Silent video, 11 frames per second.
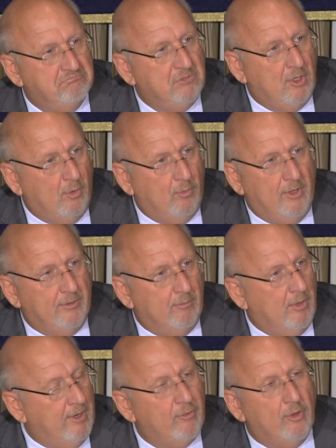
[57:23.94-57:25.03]
you know,
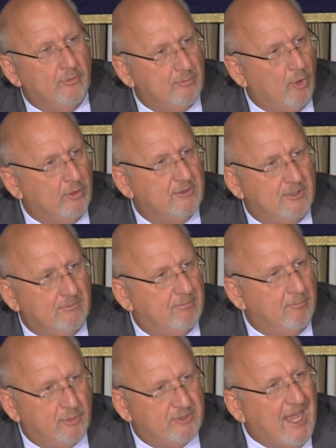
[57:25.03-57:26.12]
whatever those emergency
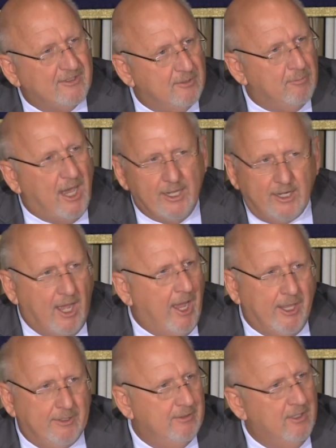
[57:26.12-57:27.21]
potassium
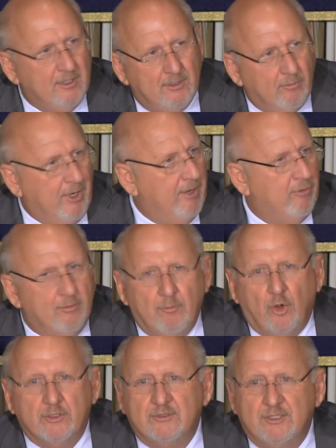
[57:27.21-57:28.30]
iodide, whatever
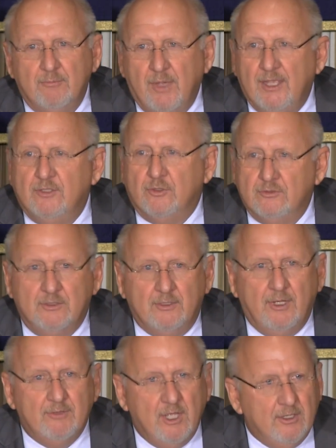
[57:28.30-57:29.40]
emergency measures, you
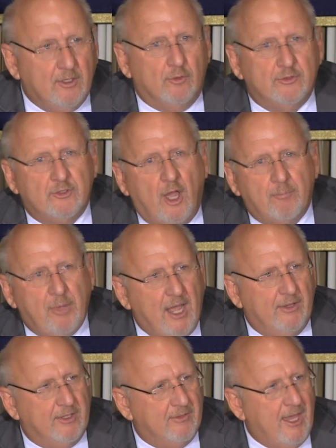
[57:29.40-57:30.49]
know,
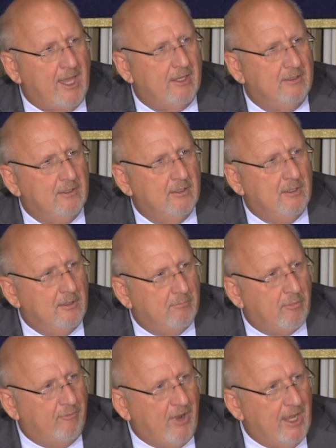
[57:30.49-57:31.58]
stockpiling that,
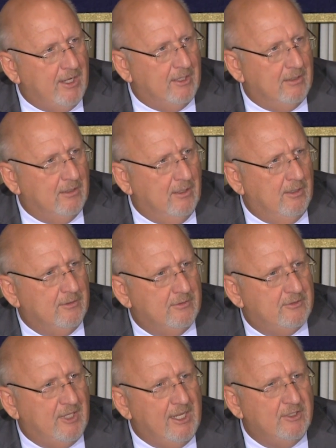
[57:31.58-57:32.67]
providing
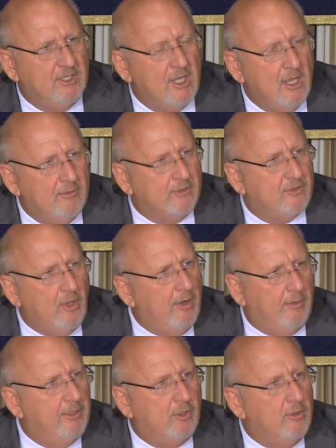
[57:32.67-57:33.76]
staging that's not
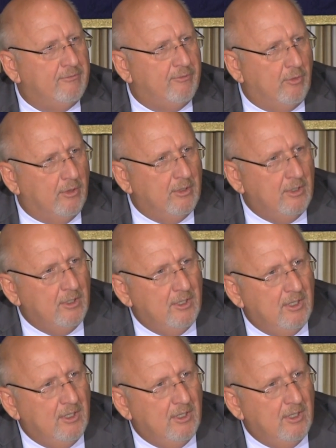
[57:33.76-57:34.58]
only good for